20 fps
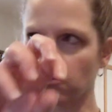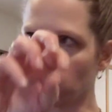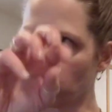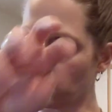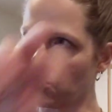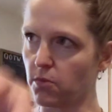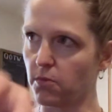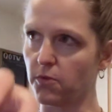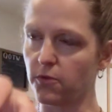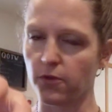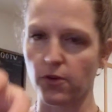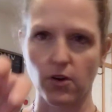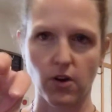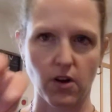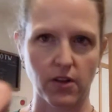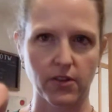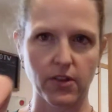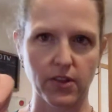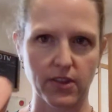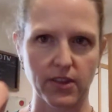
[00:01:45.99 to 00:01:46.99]
room for
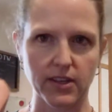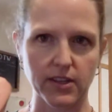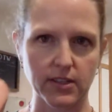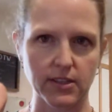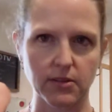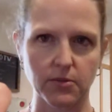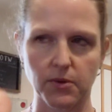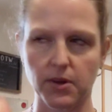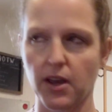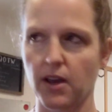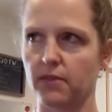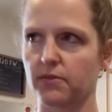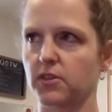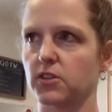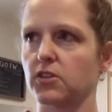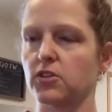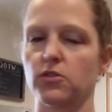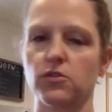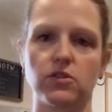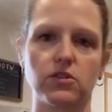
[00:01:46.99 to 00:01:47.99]
all the things that we have to
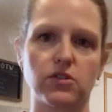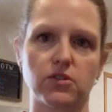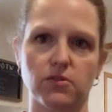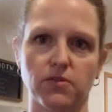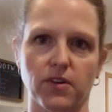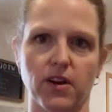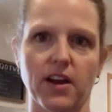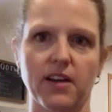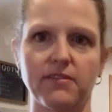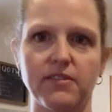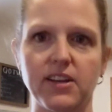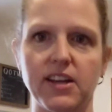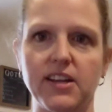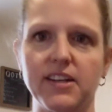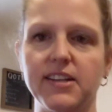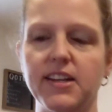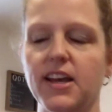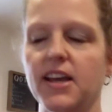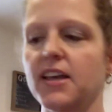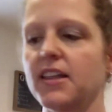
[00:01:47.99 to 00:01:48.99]
do to survive day
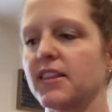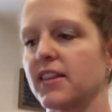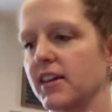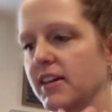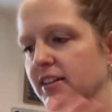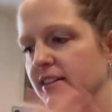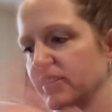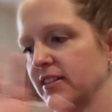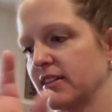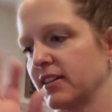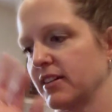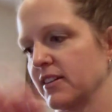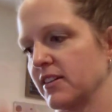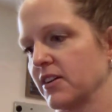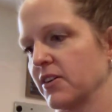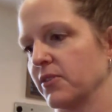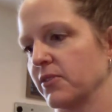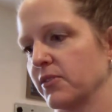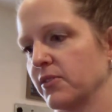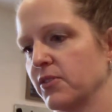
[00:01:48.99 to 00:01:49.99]
to day that,
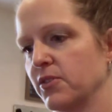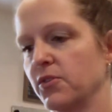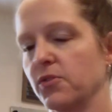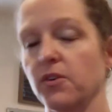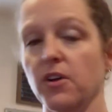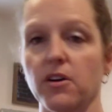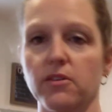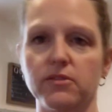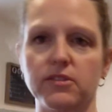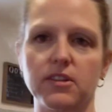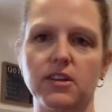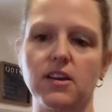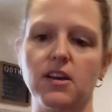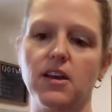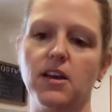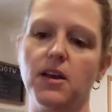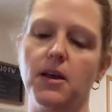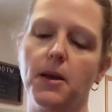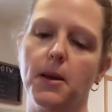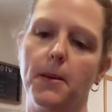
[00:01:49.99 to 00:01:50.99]
who knows.
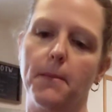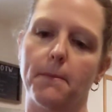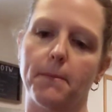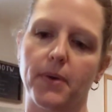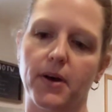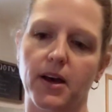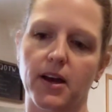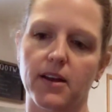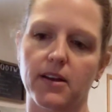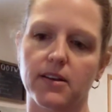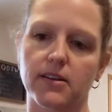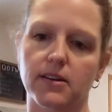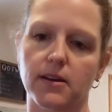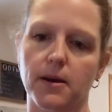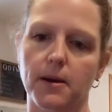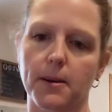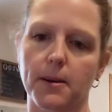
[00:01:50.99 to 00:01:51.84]
But